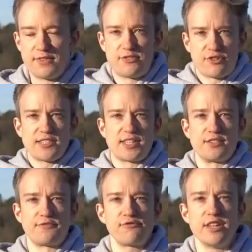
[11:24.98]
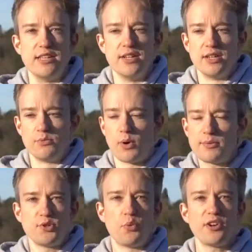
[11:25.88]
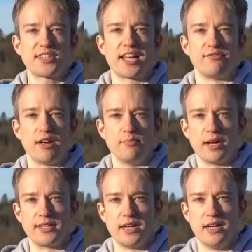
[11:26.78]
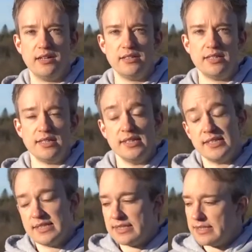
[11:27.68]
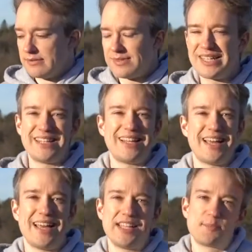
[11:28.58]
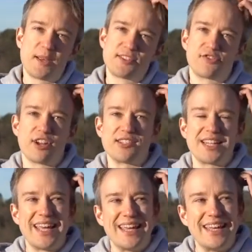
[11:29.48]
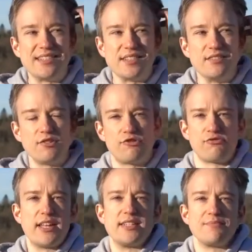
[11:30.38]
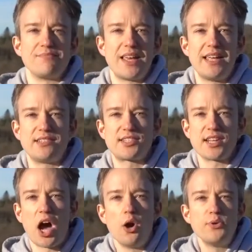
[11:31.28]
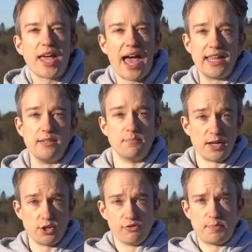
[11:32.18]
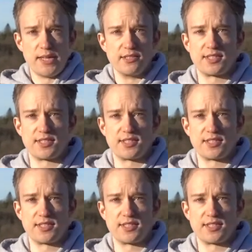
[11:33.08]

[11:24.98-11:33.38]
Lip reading: the transit is free, why would you want to get around by car? Well, it's because the transit here isn't great. It's okay by European